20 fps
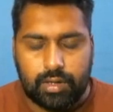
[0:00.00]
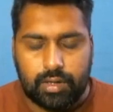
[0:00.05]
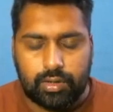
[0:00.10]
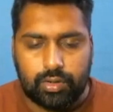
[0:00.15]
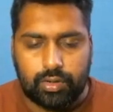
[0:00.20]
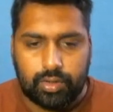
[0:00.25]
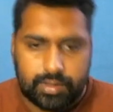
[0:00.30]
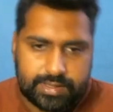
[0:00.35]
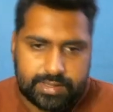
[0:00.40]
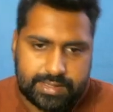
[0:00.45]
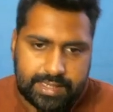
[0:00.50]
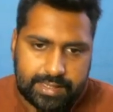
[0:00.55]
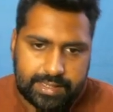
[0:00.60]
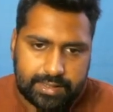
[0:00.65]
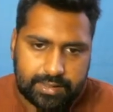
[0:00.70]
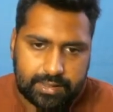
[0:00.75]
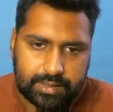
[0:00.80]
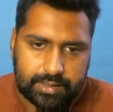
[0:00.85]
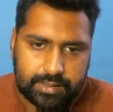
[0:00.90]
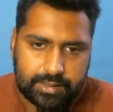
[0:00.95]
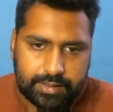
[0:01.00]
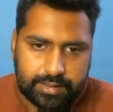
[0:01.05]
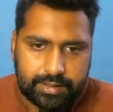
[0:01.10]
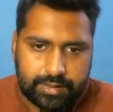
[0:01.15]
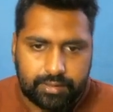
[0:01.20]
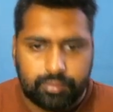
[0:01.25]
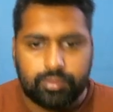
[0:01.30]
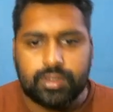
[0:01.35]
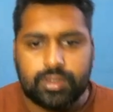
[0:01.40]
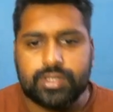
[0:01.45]
Cosec
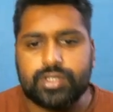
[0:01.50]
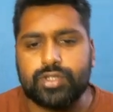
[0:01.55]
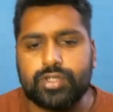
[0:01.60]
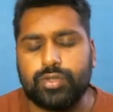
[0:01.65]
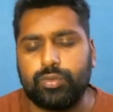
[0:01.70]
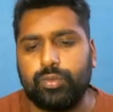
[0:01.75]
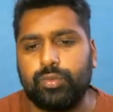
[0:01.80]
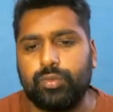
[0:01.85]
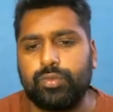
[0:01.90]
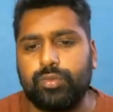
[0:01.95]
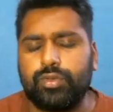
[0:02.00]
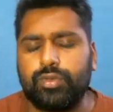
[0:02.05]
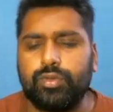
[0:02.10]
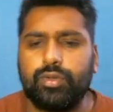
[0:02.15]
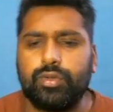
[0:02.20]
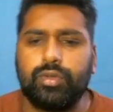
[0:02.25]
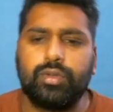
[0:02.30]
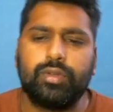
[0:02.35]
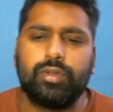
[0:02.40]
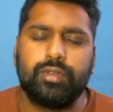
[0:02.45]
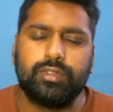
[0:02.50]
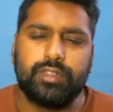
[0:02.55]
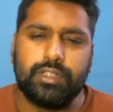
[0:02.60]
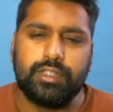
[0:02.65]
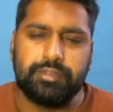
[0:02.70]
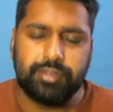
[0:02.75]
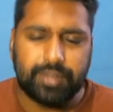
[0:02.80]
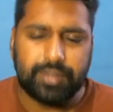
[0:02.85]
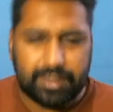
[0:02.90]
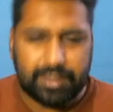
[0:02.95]
inverse 2. So
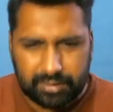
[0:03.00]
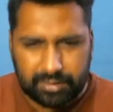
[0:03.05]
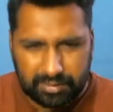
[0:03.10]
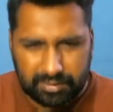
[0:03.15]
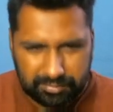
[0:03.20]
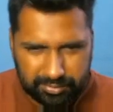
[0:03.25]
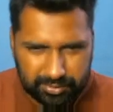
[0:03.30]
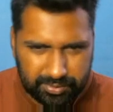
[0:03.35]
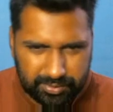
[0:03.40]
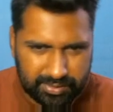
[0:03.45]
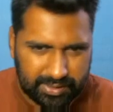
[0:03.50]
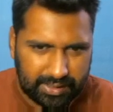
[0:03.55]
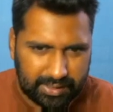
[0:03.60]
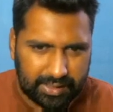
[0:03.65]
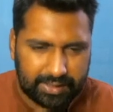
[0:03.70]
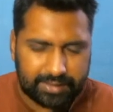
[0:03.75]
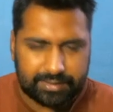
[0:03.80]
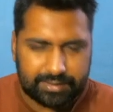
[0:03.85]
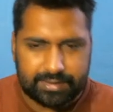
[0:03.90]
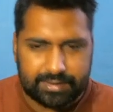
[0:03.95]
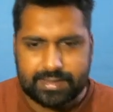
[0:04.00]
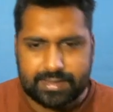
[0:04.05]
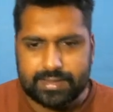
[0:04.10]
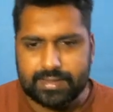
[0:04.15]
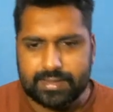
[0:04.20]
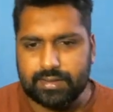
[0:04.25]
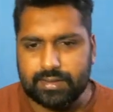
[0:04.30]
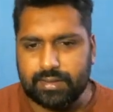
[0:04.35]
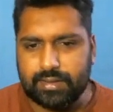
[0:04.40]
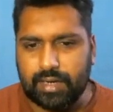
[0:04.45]
if you get confused regarding
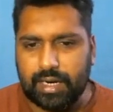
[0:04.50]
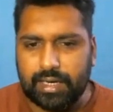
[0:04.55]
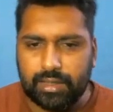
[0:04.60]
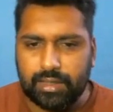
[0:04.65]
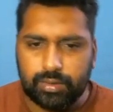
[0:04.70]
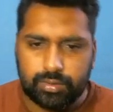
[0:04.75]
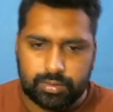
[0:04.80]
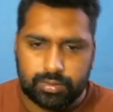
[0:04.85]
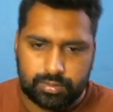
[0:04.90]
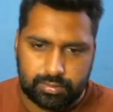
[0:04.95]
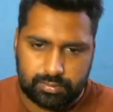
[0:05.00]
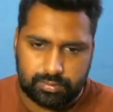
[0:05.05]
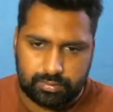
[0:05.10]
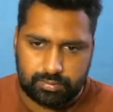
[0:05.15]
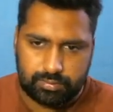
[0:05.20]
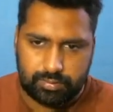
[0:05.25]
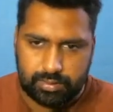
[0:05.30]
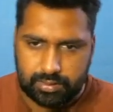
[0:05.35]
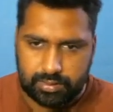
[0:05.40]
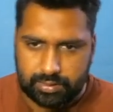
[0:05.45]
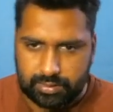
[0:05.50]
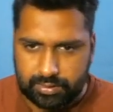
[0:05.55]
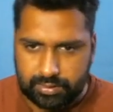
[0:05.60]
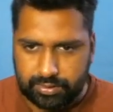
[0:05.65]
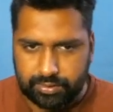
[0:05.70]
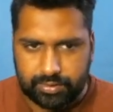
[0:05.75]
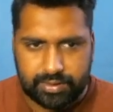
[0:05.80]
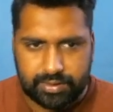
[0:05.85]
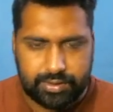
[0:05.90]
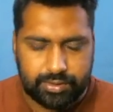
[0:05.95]
this, try to
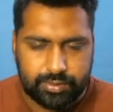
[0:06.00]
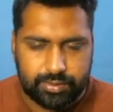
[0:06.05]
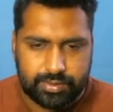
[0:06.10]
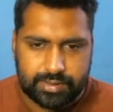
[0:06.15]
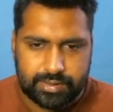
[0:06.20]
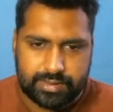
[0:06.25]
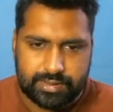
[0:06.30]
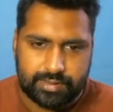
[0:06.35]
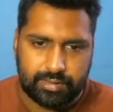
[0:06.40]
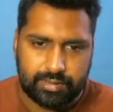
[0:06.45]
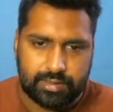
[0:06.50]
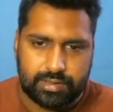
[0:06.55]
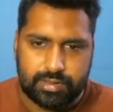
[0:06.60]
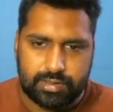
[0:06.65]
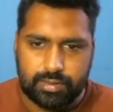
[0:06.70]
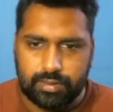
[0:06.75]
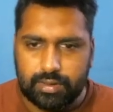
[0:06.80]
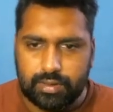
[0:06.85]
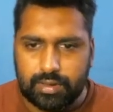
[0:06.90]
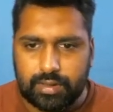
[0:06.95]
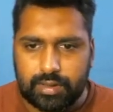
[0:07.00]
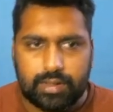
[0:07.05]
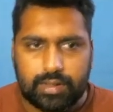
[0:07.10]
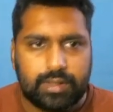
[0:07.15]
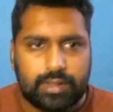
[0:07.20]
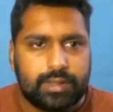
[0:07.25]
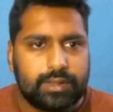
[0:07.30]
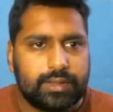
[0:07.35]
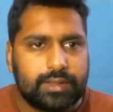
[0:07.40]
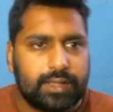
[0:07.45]
you can use this also,
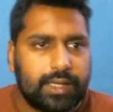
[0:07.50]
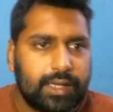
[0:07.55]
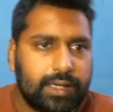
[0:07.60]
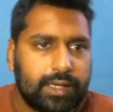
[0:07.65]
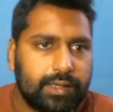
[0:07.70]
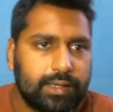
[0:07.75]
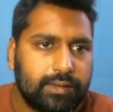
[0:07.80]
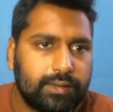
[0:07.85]
that